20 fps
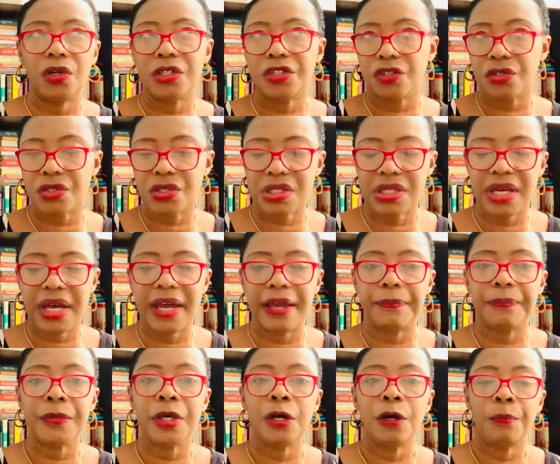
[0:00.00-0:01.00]
just
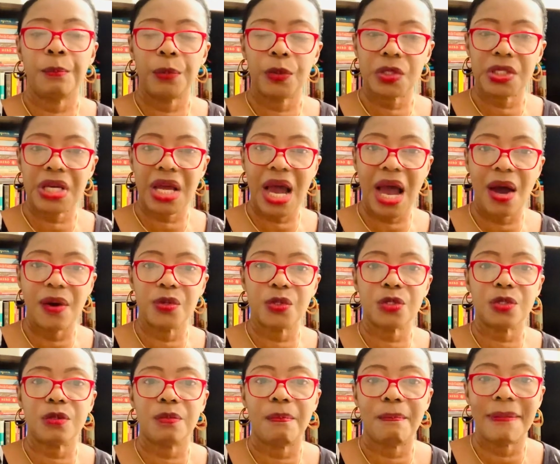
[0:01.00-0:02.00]
time, but
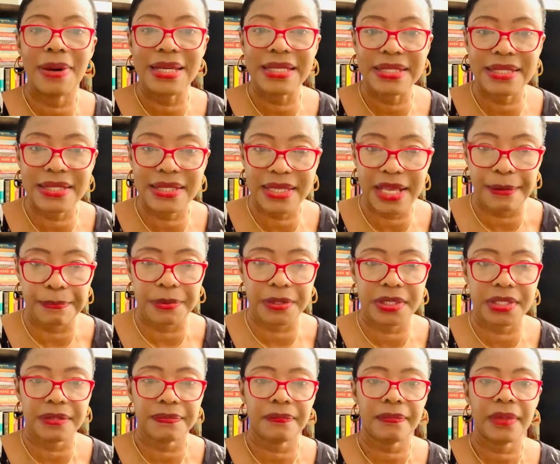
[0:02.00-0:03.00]
count my
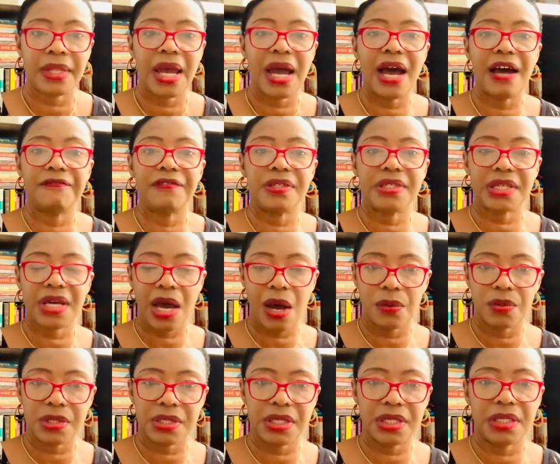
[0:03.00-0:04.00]
steps, have it
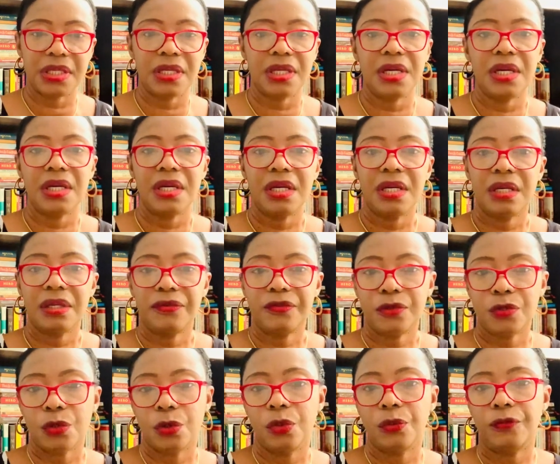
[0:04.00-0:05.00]
counted.
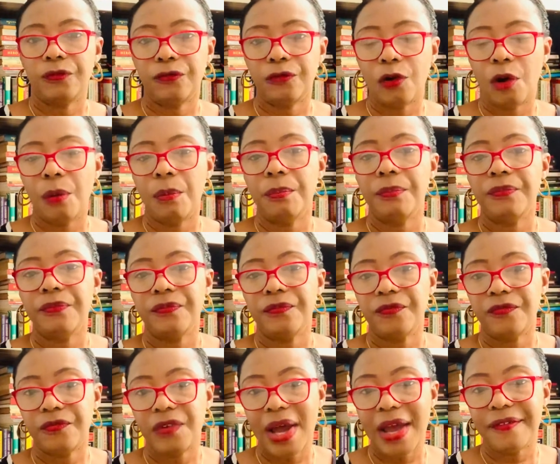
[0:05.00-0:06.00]
So from
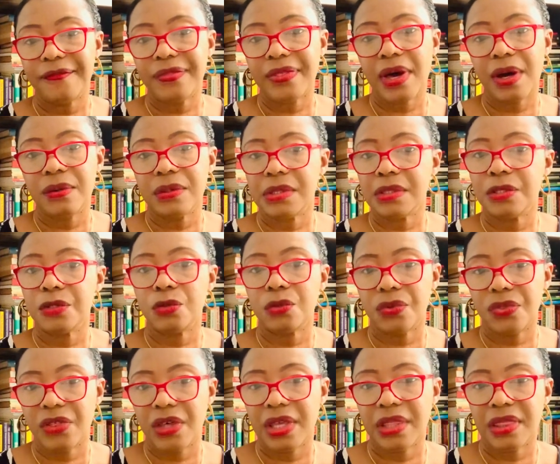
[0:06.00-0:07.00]
5,000 to
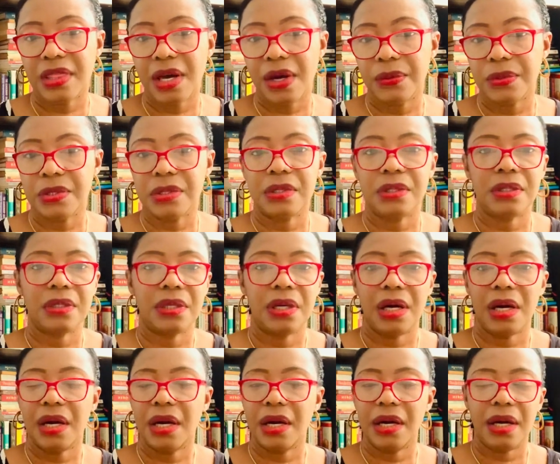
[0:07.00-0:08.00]
10,000,
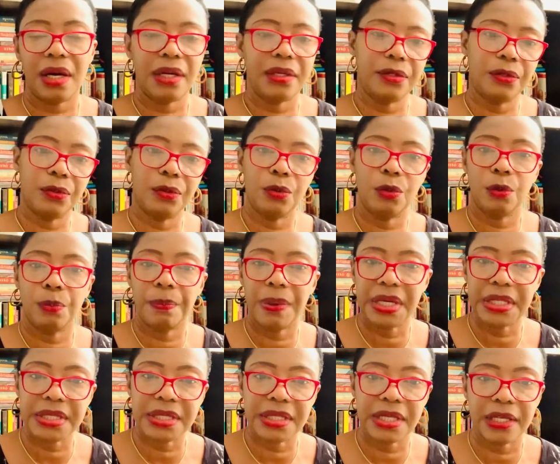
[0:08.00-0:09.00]
I don't go
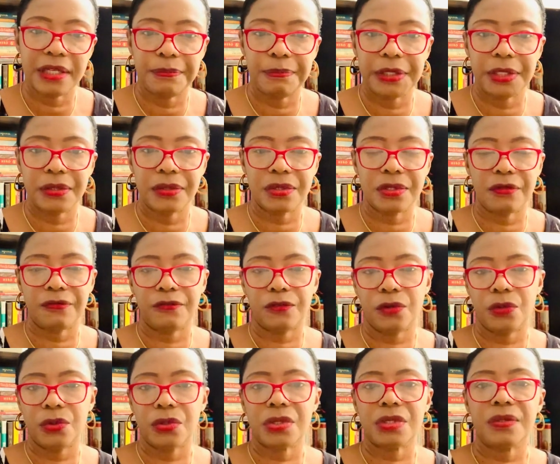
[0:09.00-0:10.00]
past that because, of
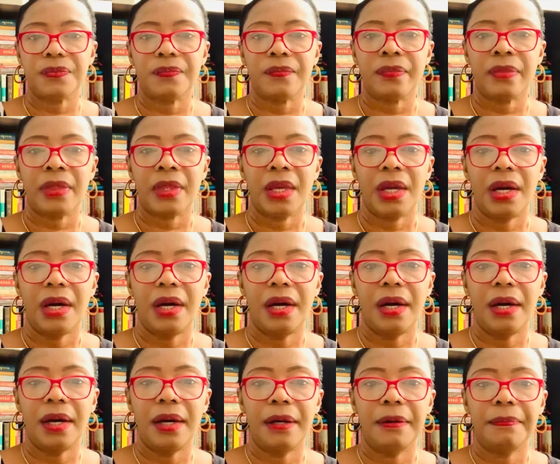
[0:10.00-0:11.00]
course,
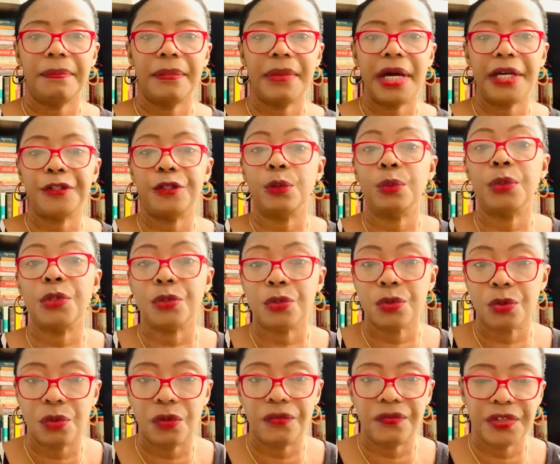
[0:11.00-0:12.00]
I don't want
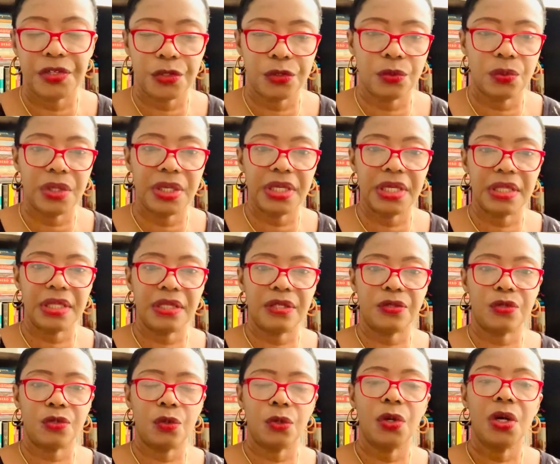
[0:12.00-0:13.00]
to overdo anything. So